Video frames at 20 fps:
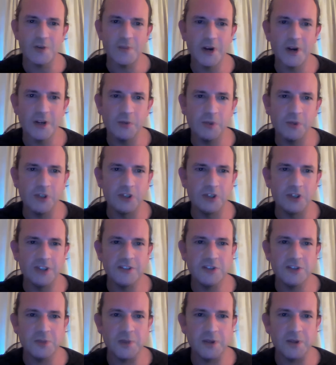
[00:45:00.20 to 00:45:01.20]
in my world,
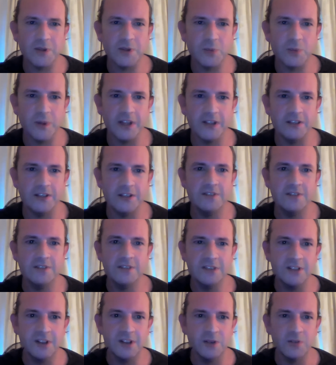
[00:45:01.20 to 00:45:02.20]
that's a bit weird,
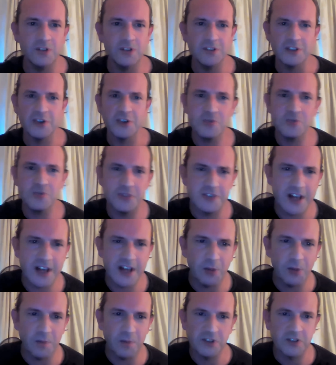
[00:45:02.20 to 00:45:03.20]
you know, because I'd offered to
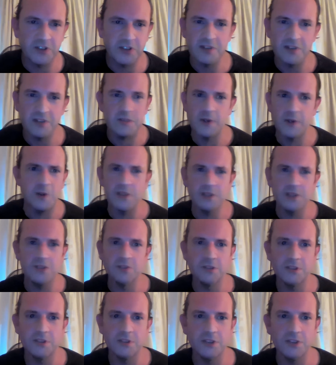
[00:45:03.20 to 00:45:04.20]
help and stuff. And they're like, no,
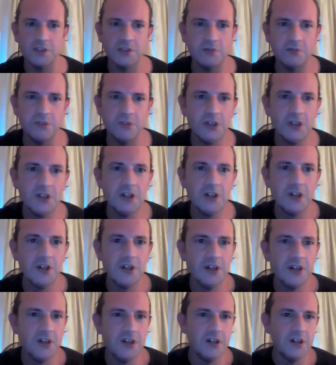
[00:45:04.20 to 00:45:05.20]
no, no, you don't
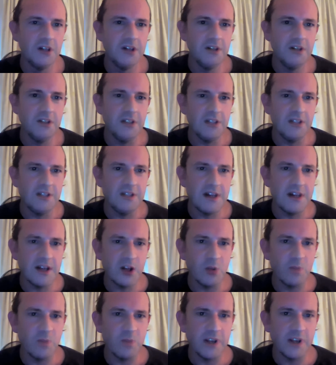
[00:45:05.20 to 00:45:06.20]
need to
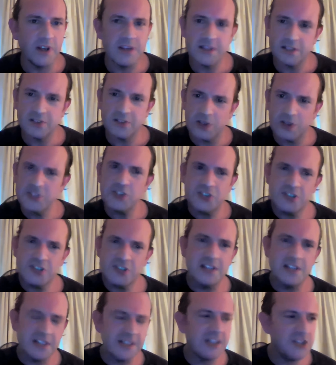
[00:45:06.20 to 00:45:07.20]
help. And I, so I just
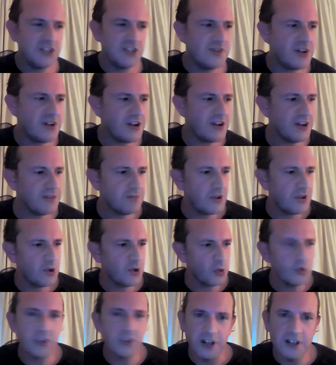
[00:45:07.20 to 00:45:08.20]
said in the end, you're very
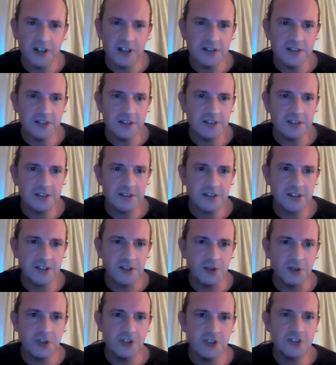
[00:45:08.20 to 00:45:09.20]
organized. It's, you
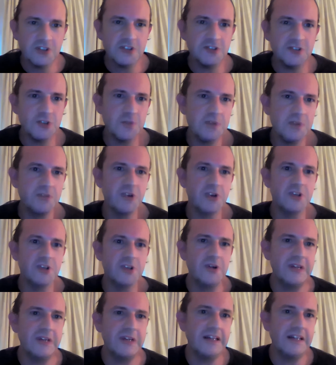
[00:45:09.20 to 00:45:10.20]
know, a good system you've got
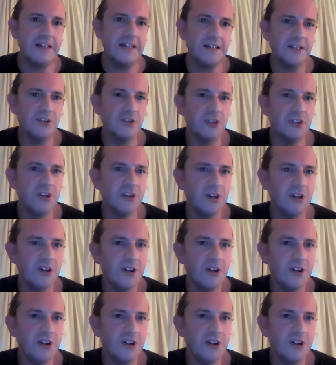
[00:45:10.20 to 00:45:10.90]
going here. And